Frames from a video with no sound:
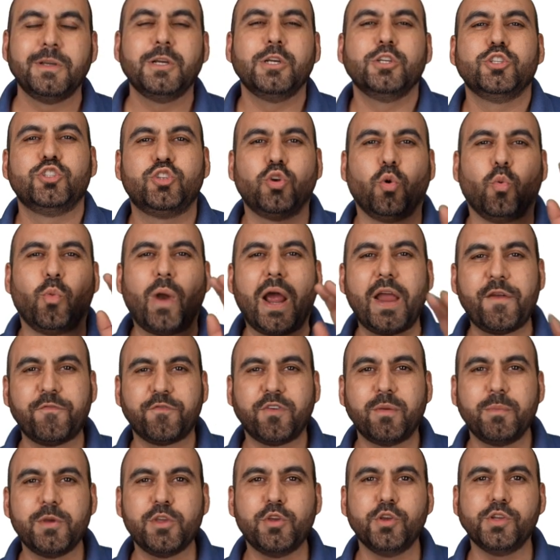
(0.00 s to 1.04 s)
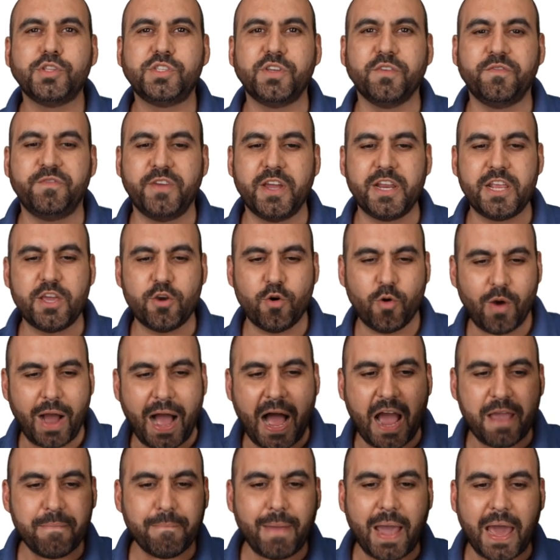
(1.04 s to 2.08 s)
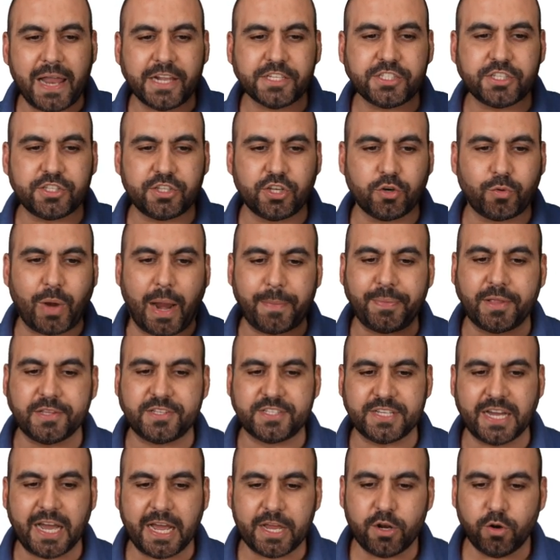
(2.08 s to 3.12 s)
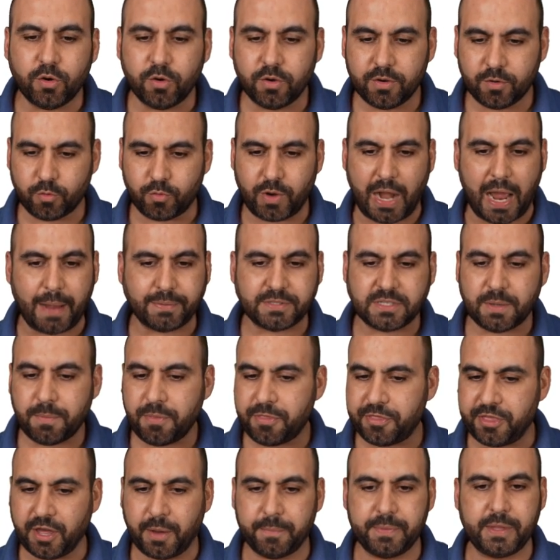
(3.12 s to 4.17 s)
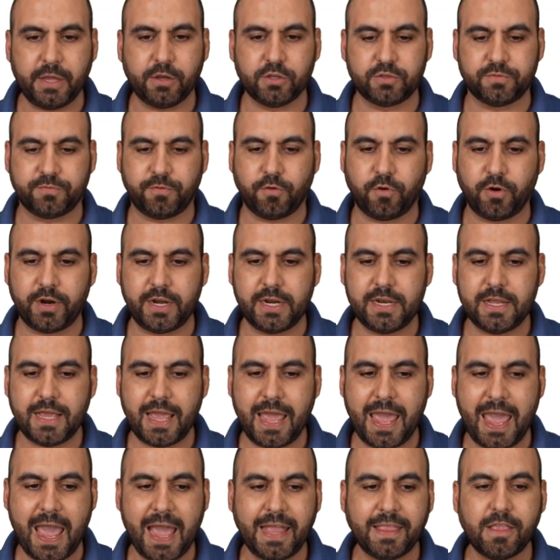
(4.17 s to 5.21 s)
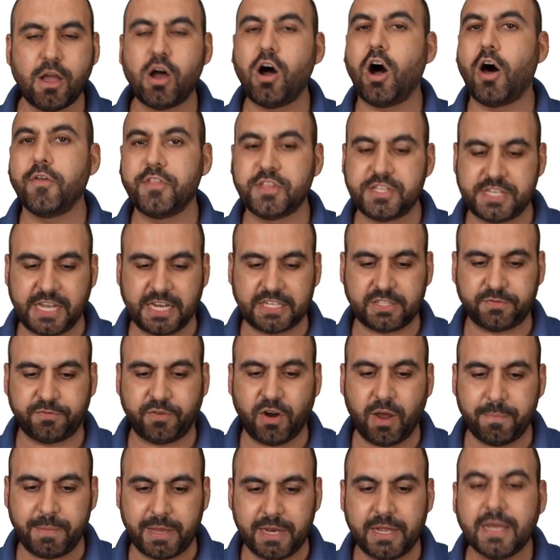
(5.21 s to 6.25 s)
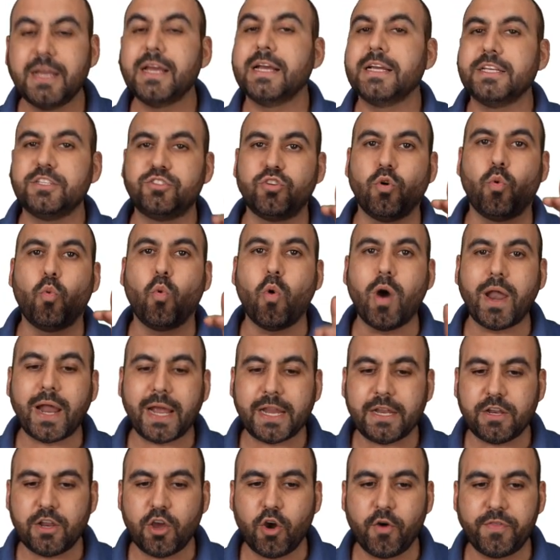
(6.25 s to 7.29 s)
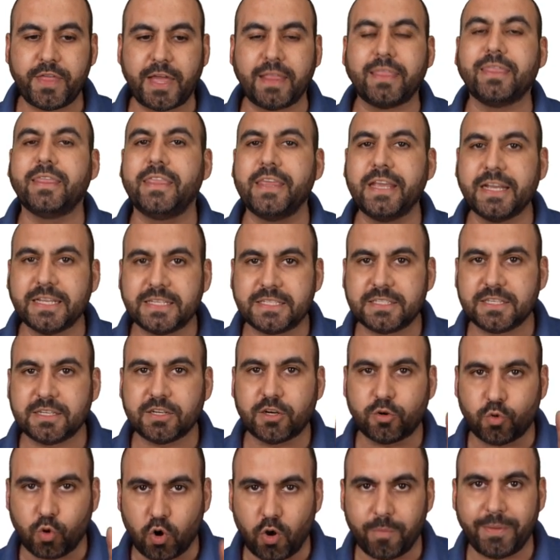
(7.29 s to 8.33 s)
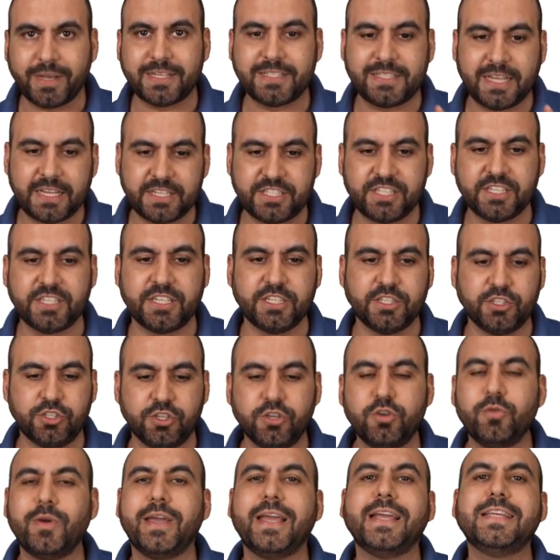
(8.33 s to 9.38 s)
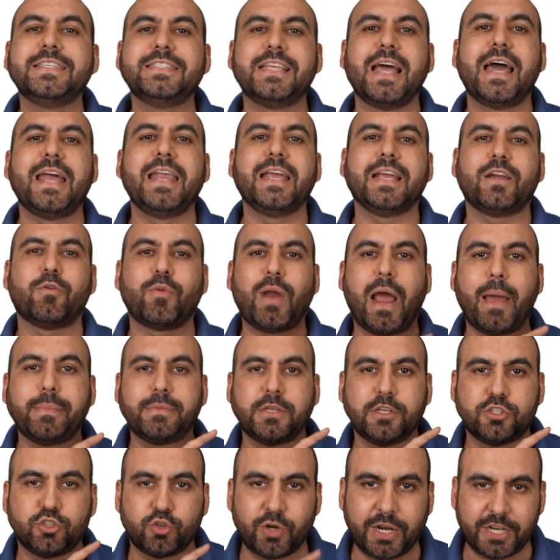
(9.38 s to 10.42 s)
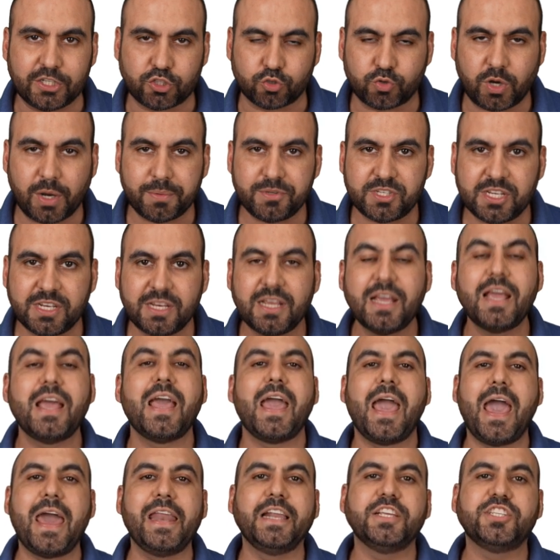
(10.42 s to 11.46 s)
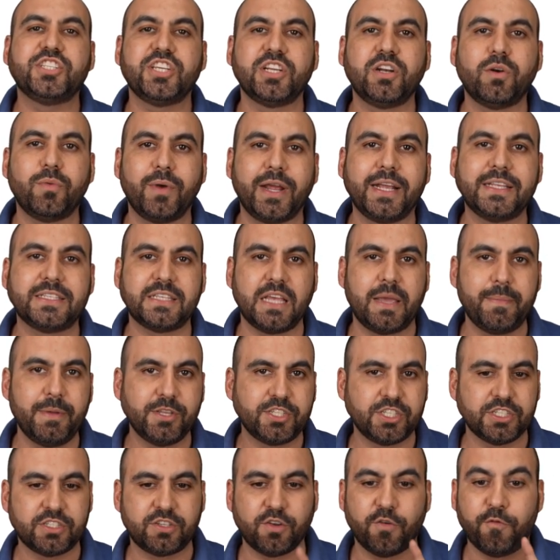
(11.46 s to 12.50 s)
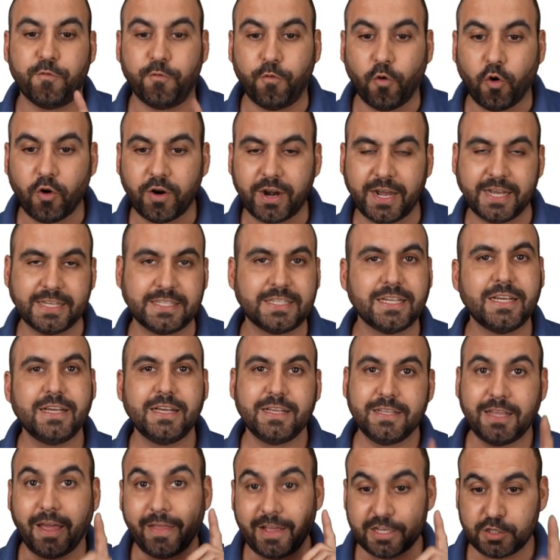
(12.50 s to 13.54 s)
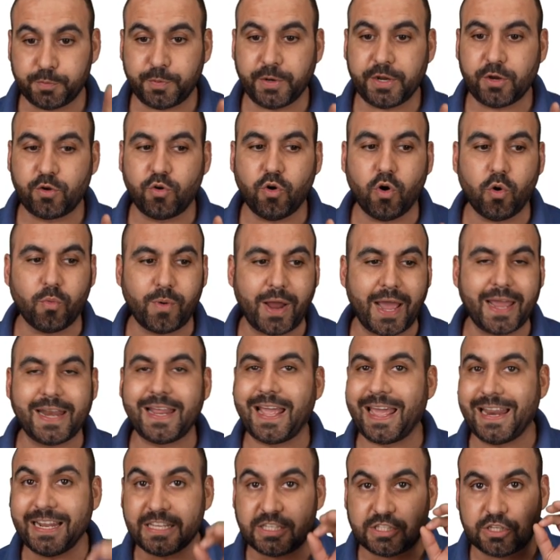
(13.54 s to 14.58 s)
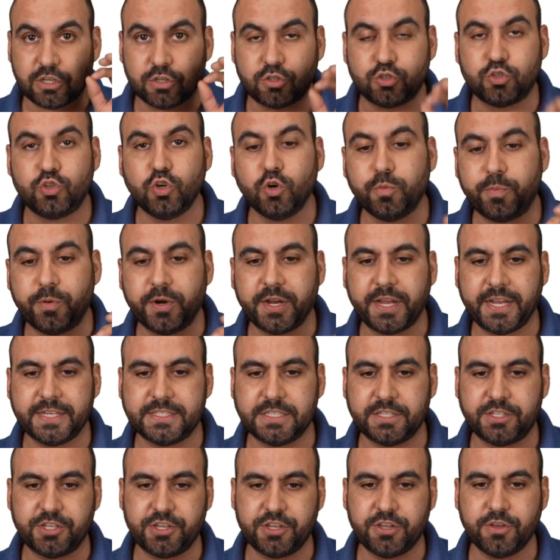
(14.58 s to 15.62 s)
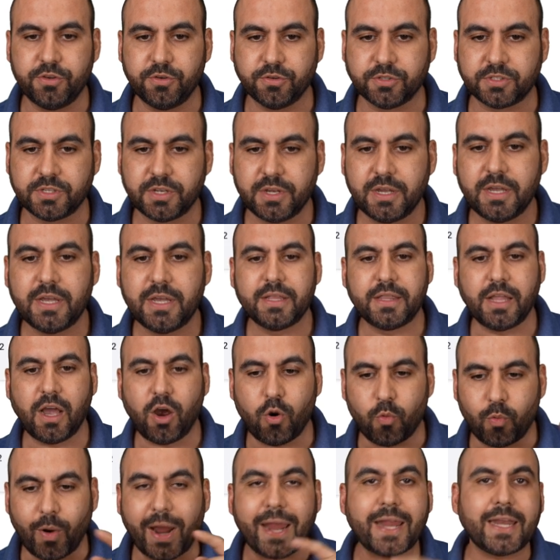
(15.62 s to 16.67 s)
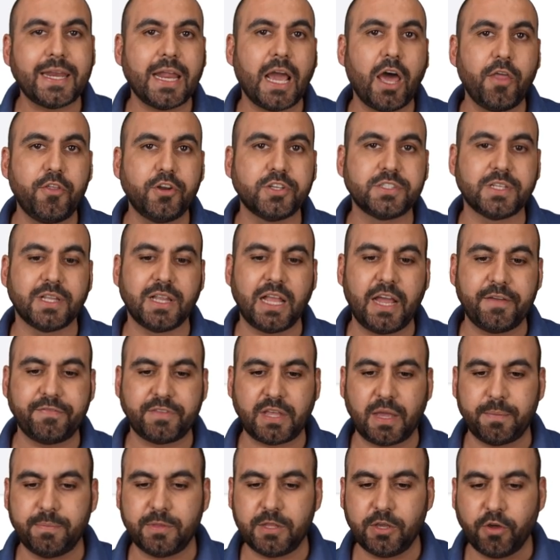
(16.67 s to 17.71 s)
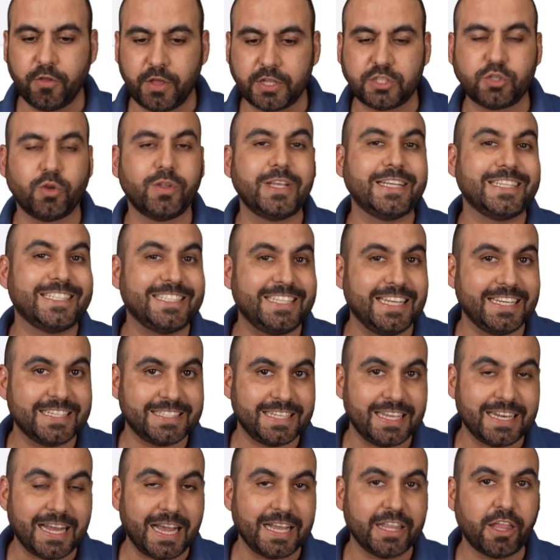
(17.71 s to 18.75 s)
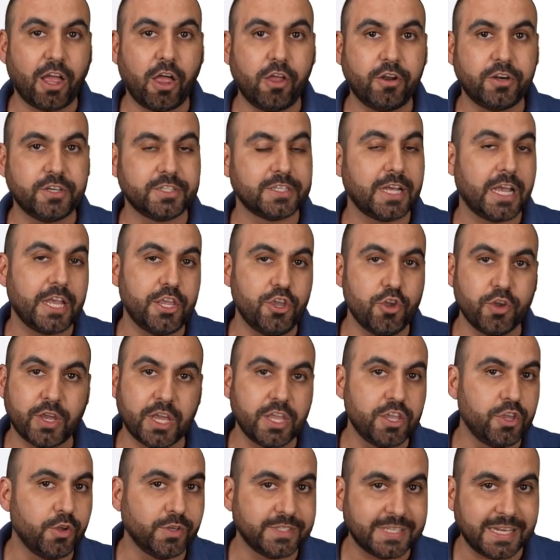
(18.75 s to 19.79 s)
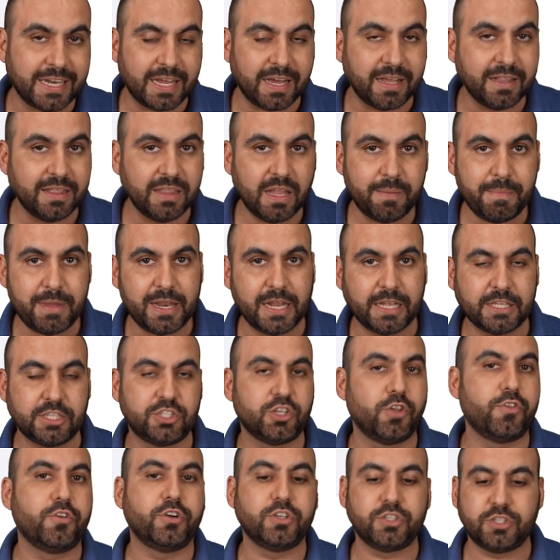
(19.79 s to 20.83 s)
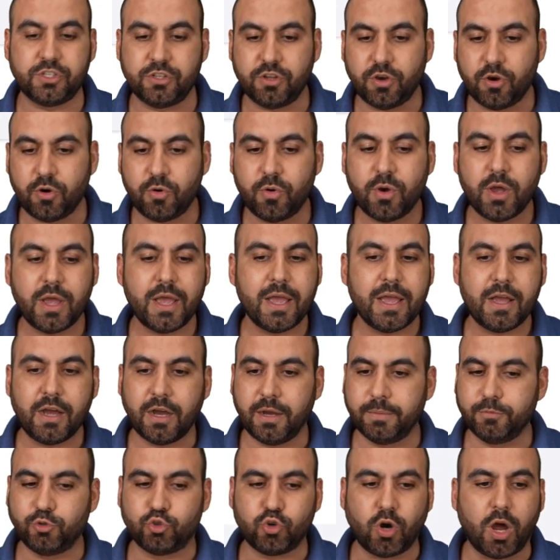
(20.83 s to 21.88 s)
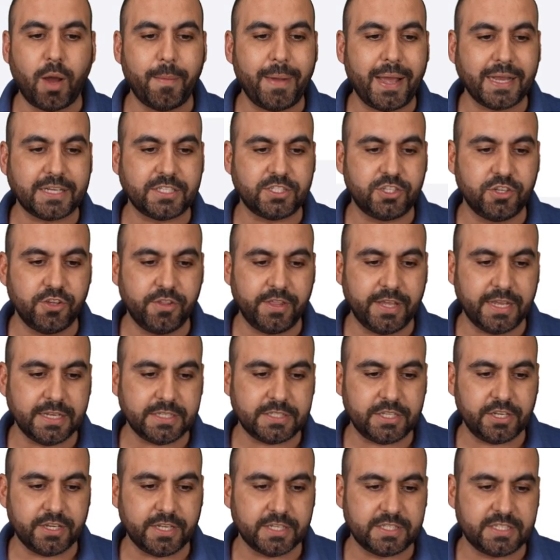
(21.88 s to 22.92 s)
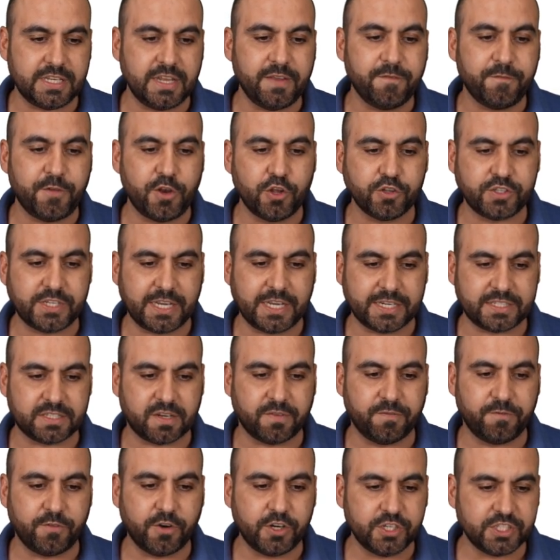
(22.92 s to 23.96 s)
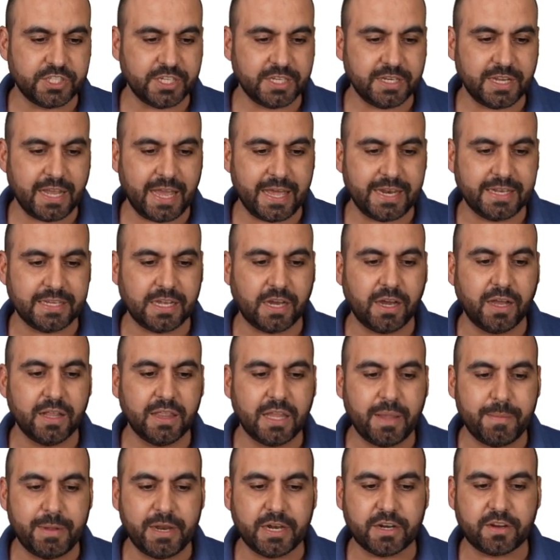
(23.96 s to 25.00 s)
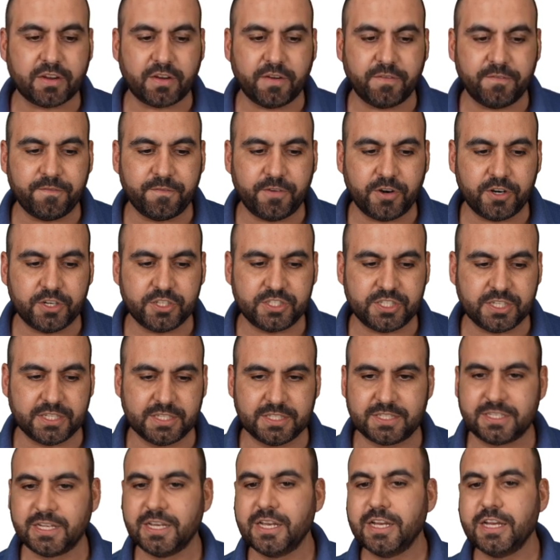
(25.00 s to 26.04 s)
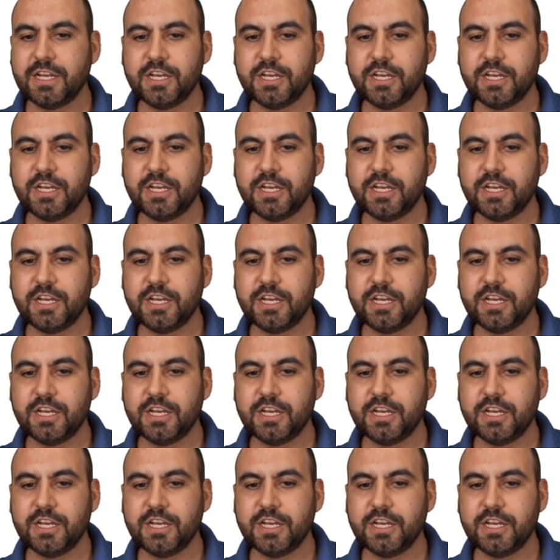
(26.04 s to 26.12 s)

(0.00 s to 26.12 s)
So right from a YouTube video, I managed to grab the title, grab some thumbnails for it, and all the text from it. So what I know that this Chrome extension can do is that it grabs the transcription and it generates images for us. Now that's pretty cool, right? And it's super easy to use. Now, right now, there's a lifetime deal that's only $69 and you can use it unlimited. So there's no um, drawbacks to this. You can see video text conversion and unlimited conversions.